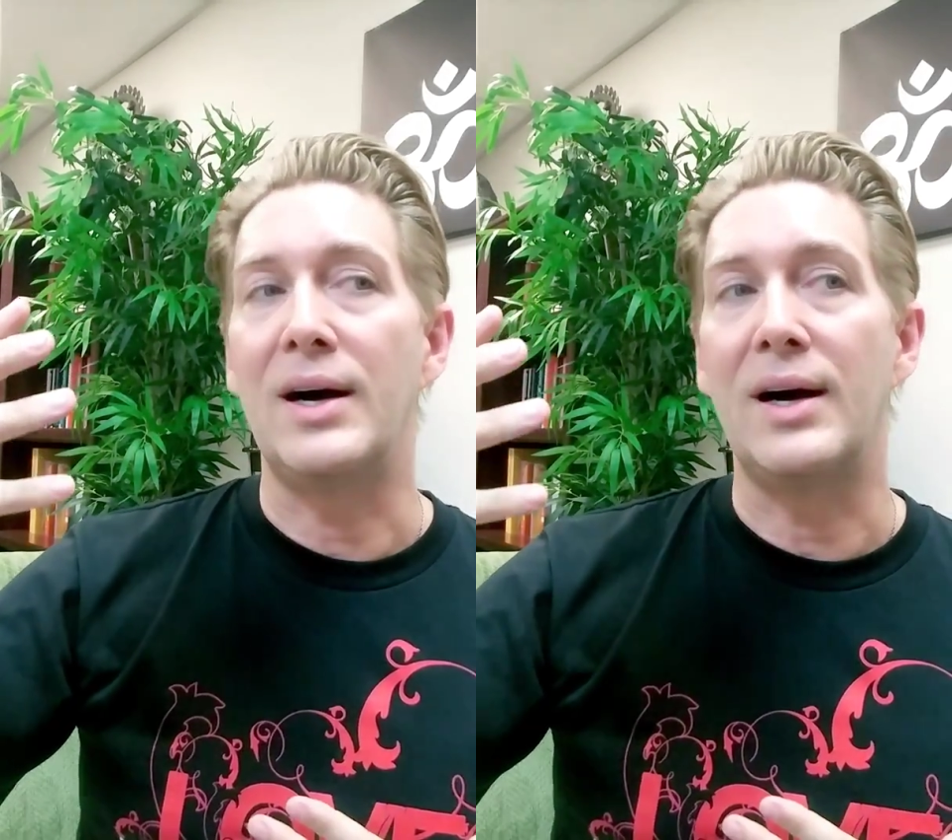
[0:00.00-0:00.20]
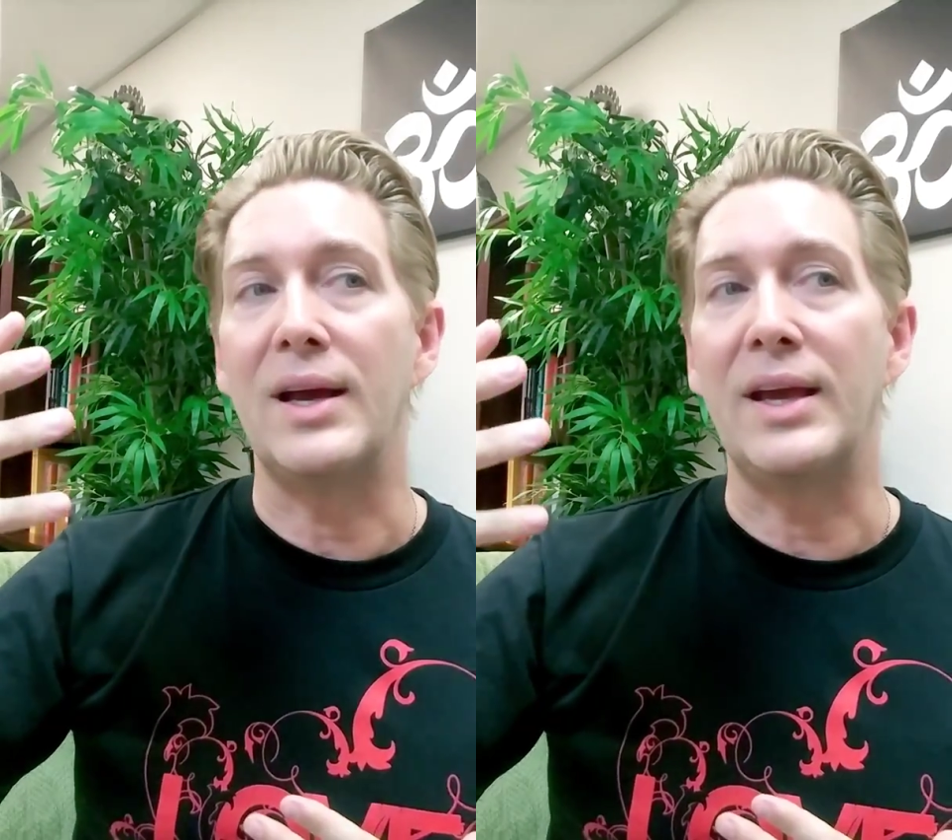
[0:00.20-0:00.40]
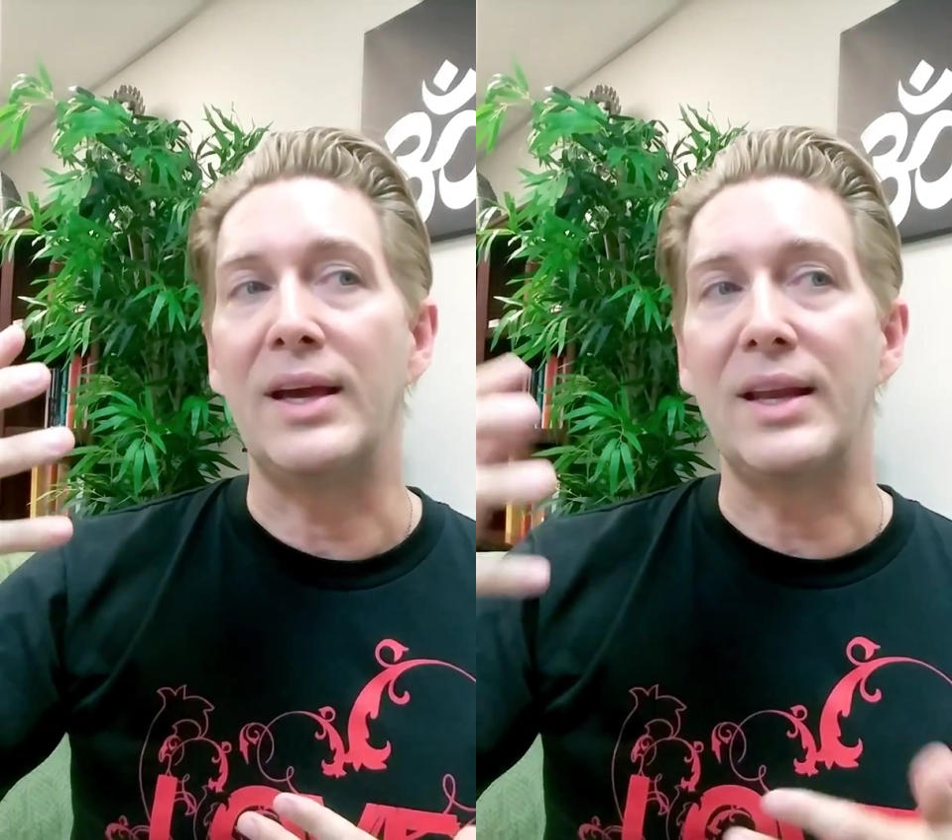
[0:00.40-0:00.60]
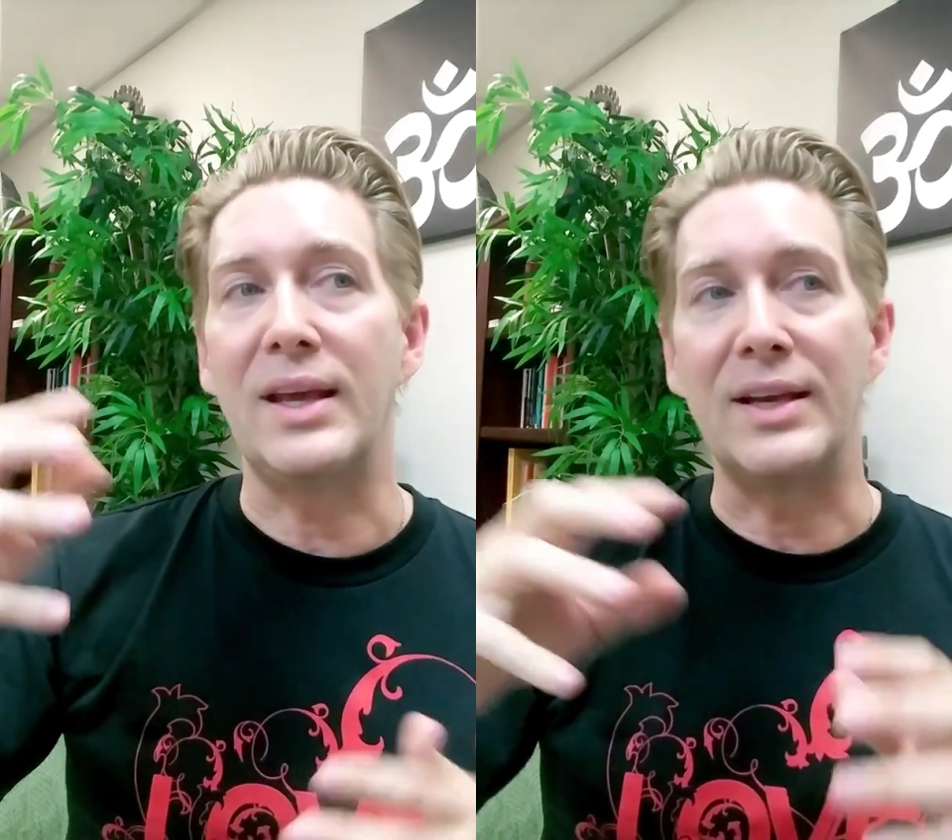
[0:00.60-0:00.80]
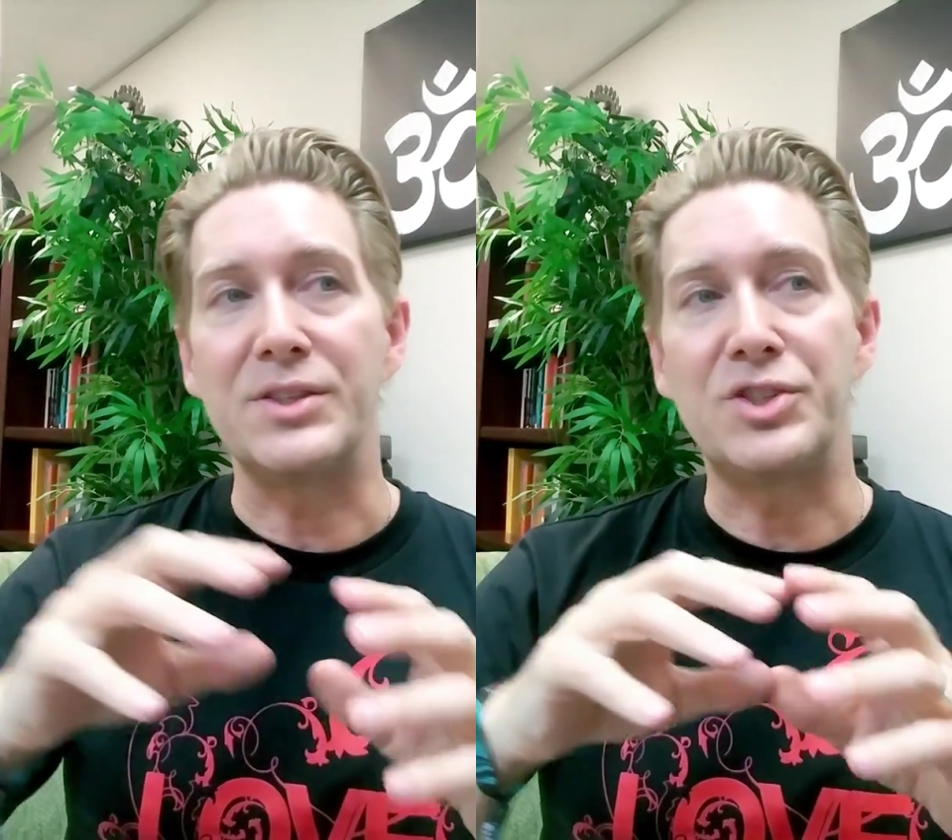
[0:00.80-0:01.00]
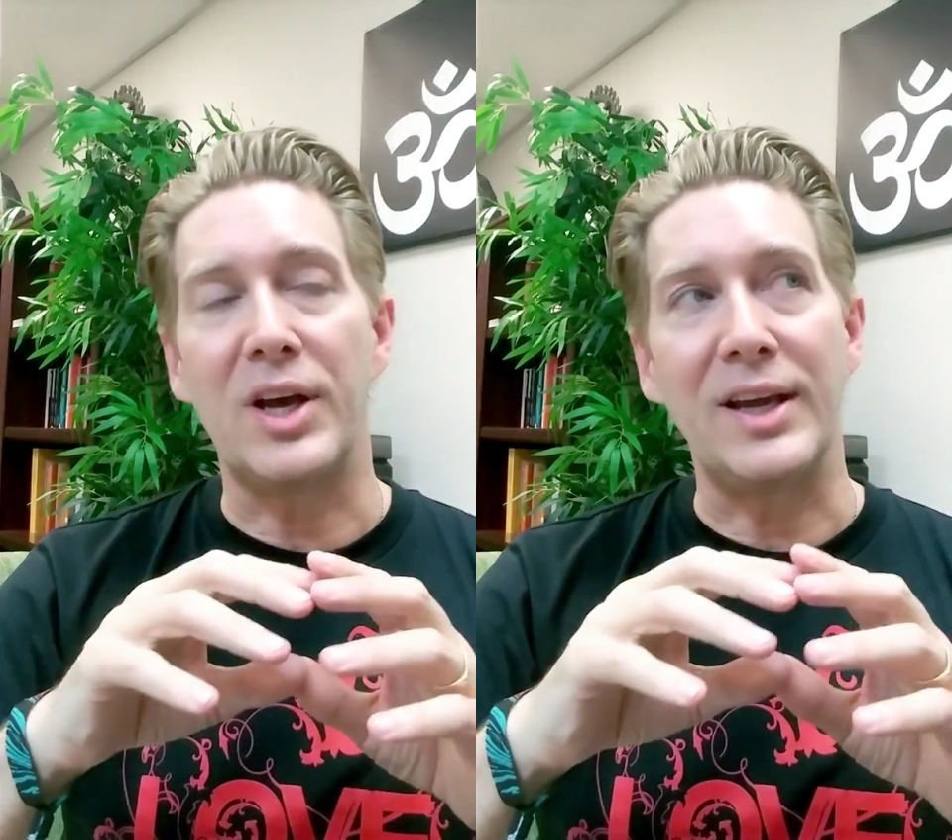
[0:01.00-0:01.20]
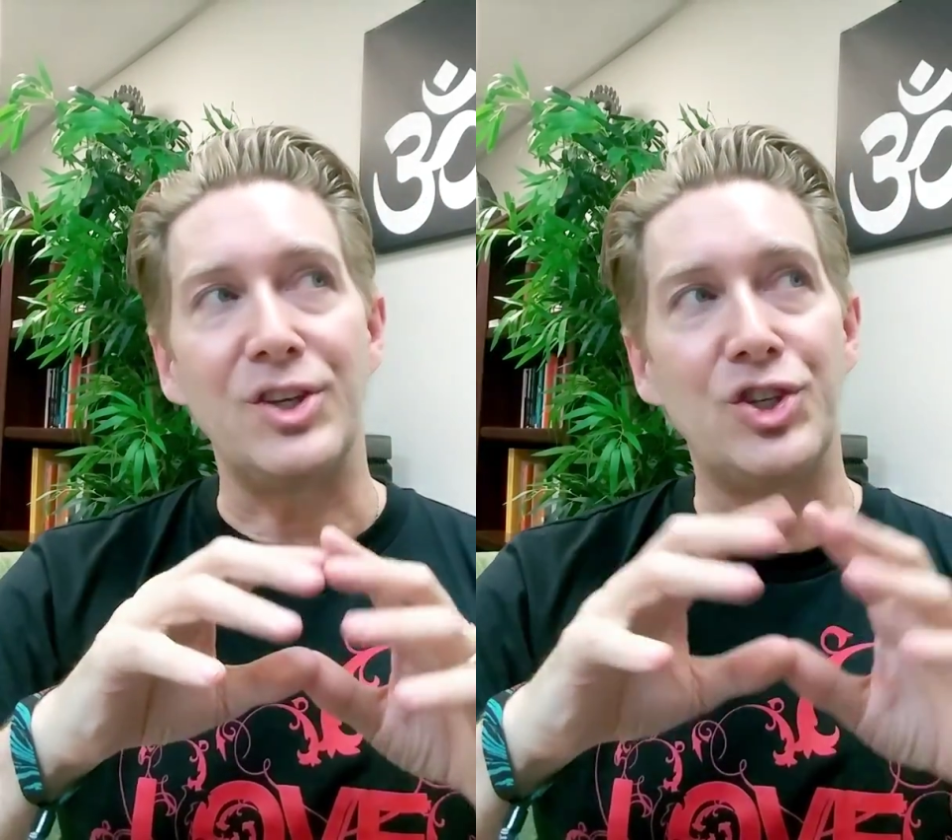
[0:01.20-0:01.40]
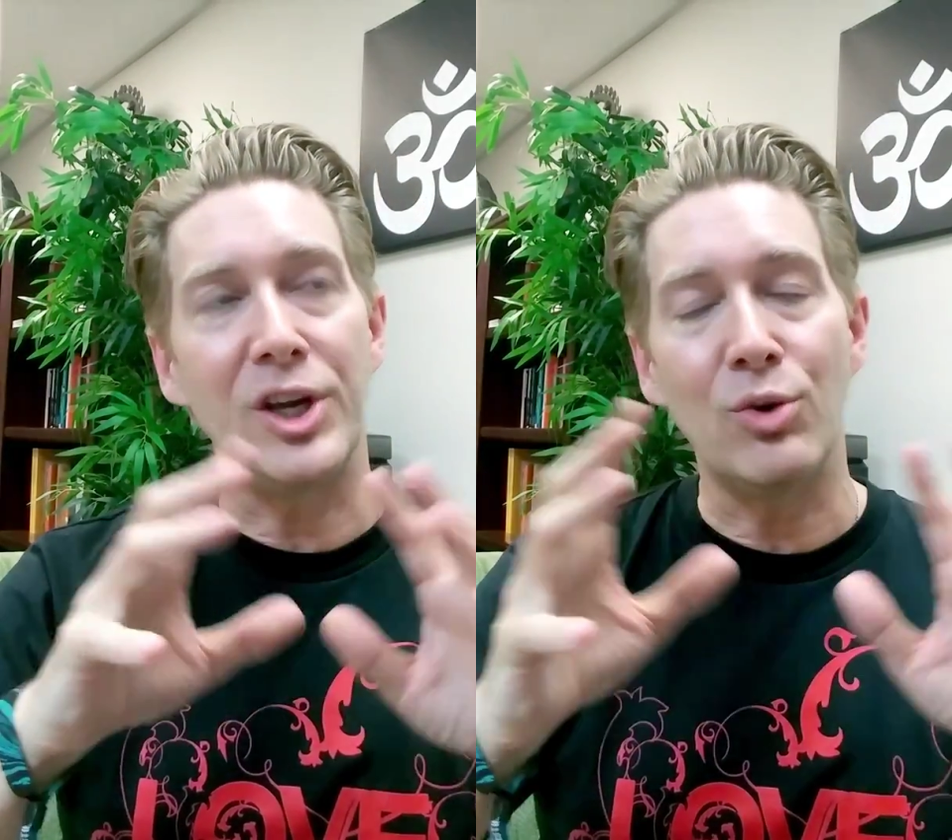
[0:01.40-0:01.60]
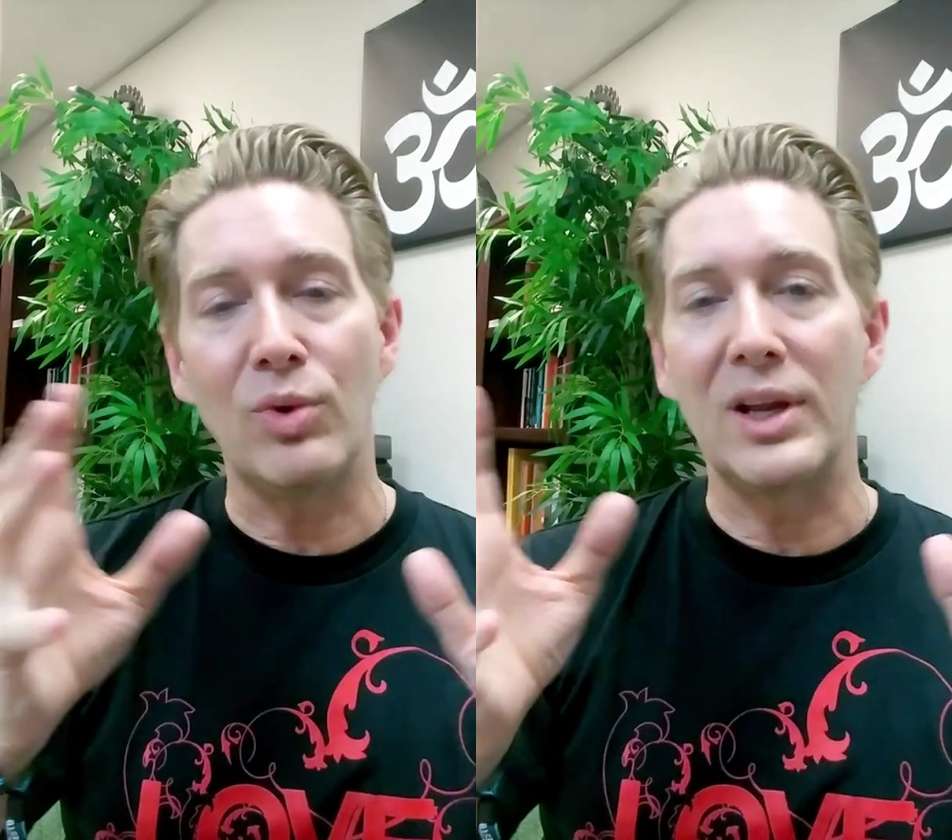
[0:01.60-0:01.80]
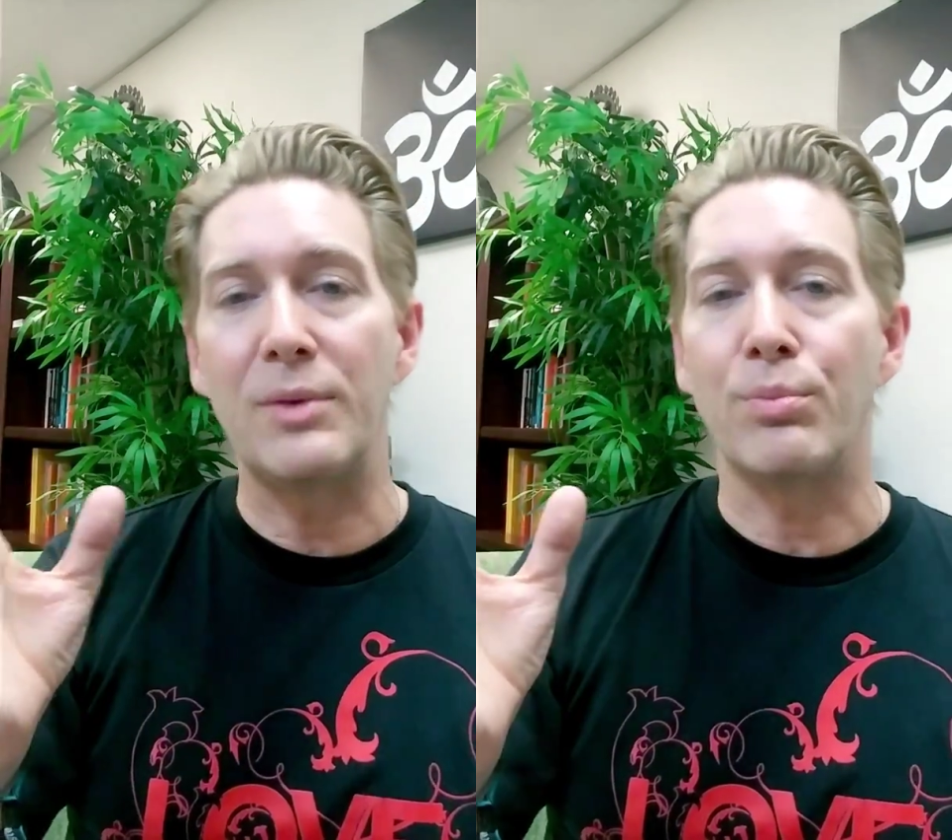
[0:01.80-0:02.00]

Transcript: it is a generally